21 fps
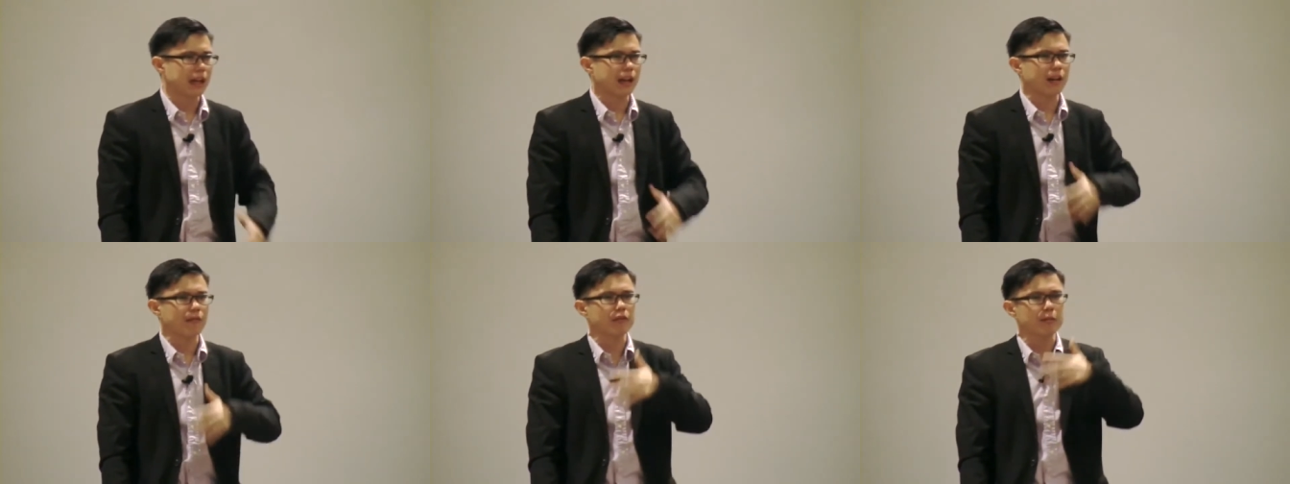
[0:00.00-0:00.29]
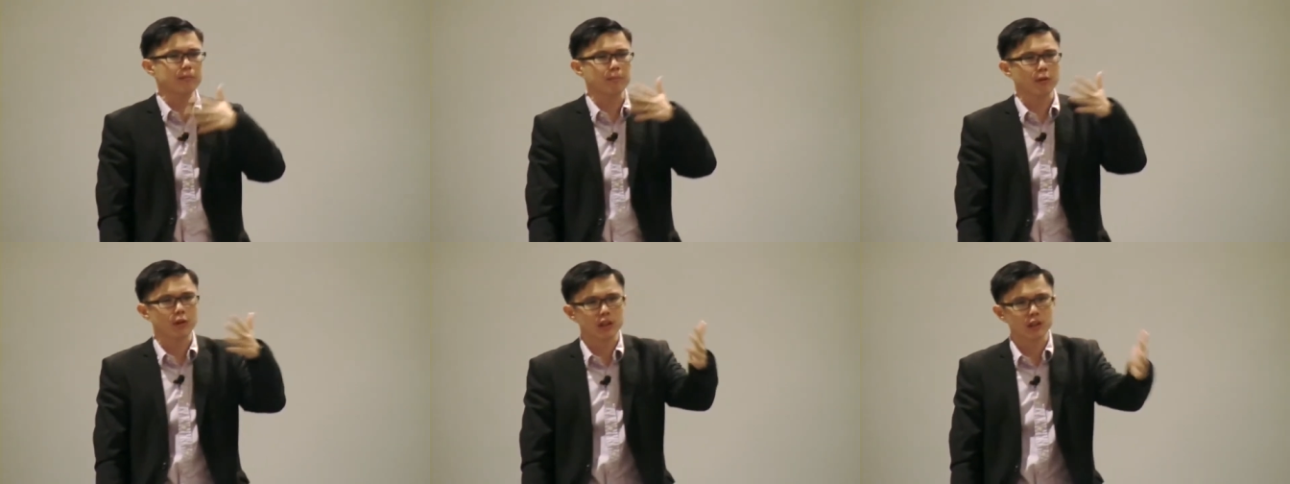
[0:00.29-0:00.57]

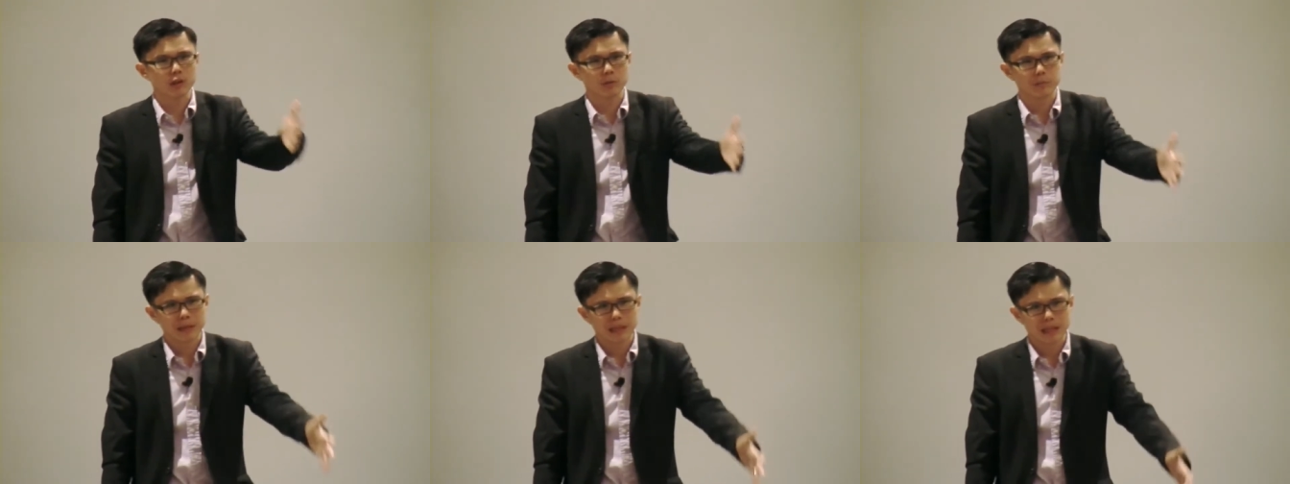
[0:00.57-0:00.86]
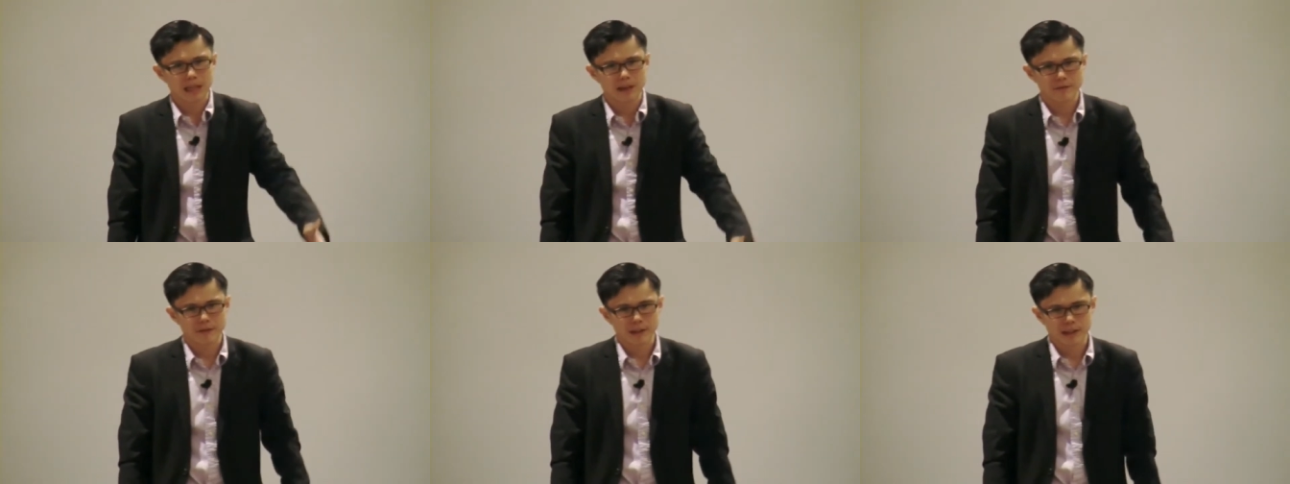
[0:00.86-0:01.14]
Everybody will be
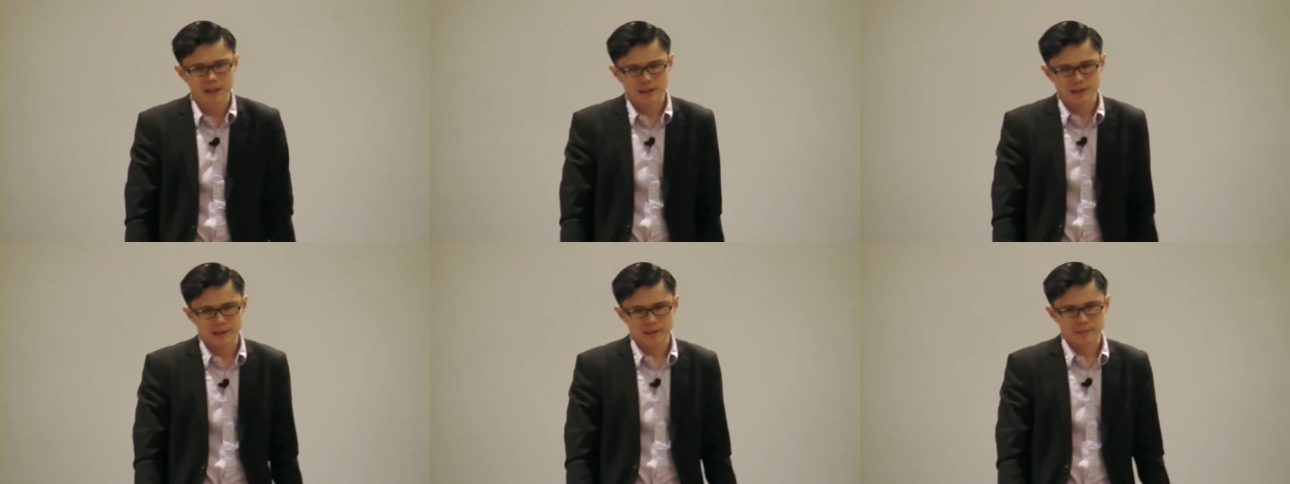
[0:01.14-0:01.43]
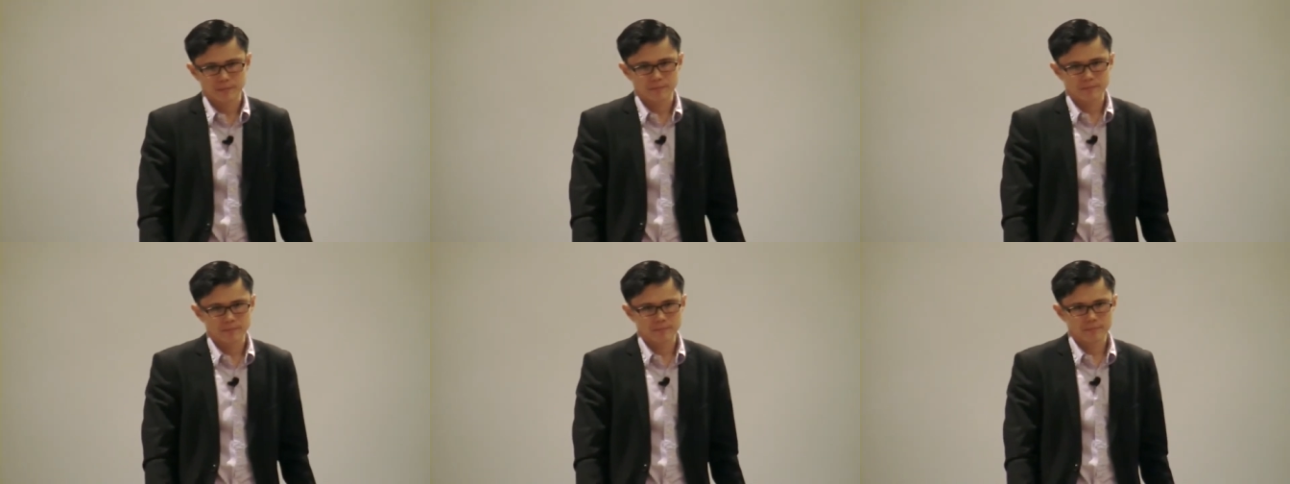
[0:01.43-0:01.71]
laughing at them.